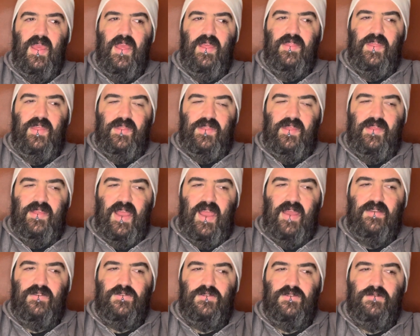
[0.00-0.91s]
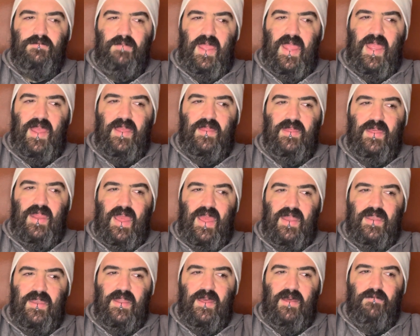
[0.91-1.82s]
that these actors make that
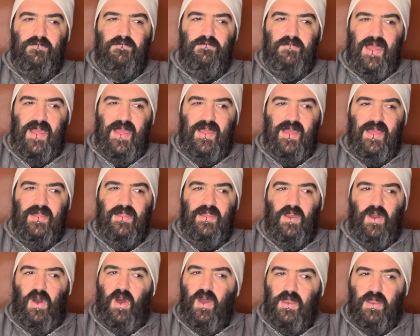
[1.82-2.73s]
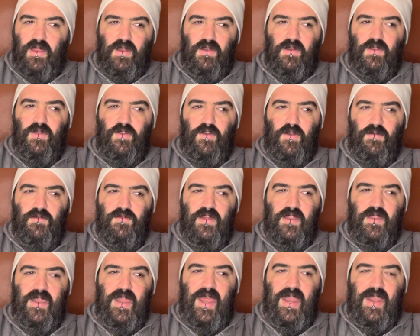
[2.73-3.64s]
end up making the audio
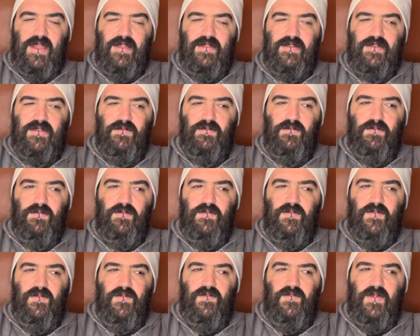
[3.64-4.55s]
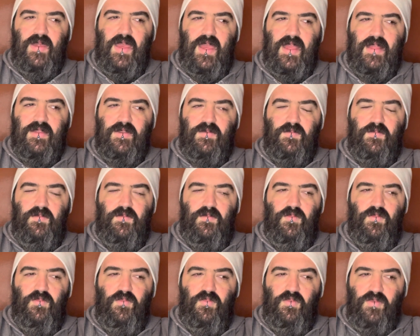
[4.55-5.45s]
description, and it's
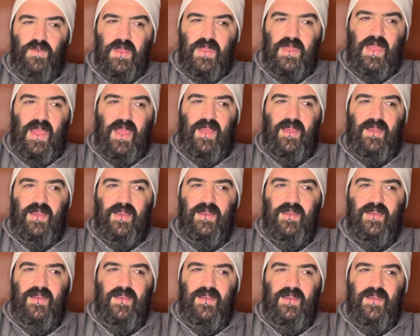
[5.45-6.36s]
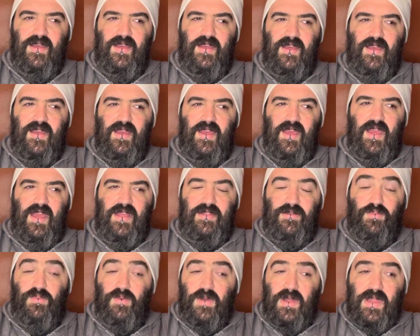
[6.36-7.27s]
really
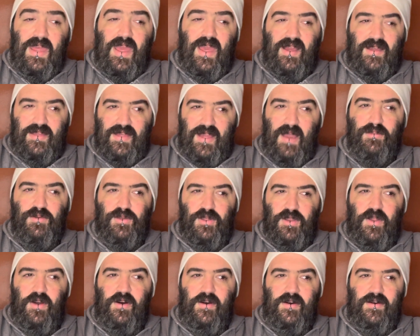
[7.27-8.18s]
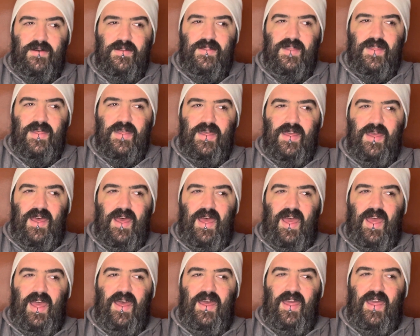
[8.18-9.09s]
exceptional.
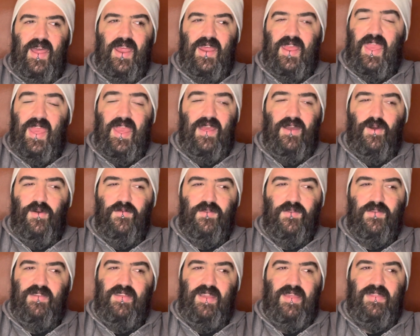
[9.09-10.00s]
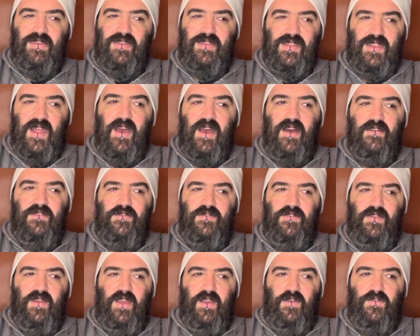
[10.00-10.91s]
I can't overstate this
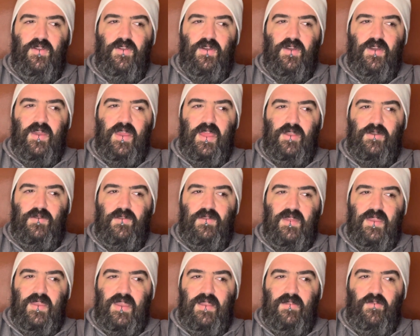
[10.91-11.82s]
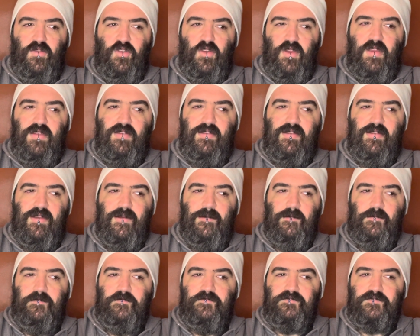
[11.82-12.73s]
enough. If you're interested in just
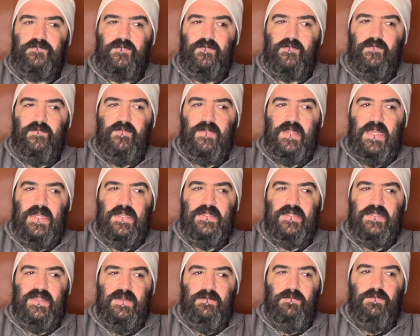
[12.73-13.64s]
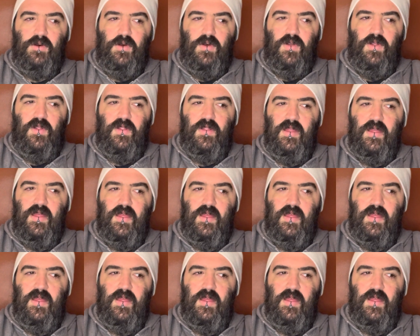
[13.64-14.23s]
simple,